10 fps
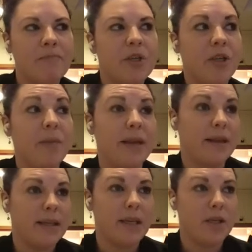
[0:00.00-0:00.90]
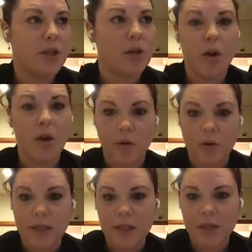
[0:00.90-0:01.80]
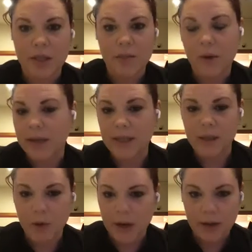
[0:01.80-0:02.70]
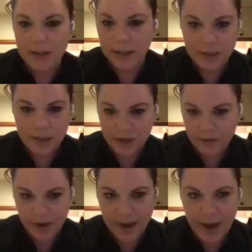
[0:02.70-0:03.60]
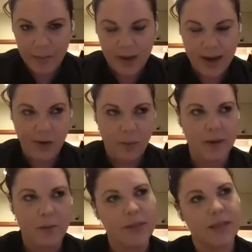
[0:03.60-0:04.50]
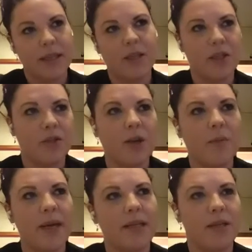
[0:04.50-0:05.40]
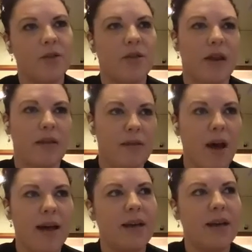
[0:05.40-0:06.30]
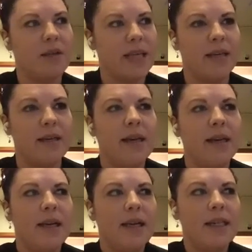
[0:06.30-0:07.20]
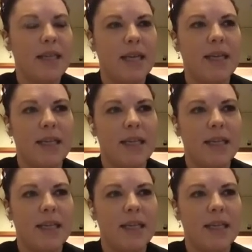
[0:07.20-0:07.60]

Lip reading: she made the decision to close and she's working somewhere else and is just very happy now. But it just struck me as an interesting thought, you know, did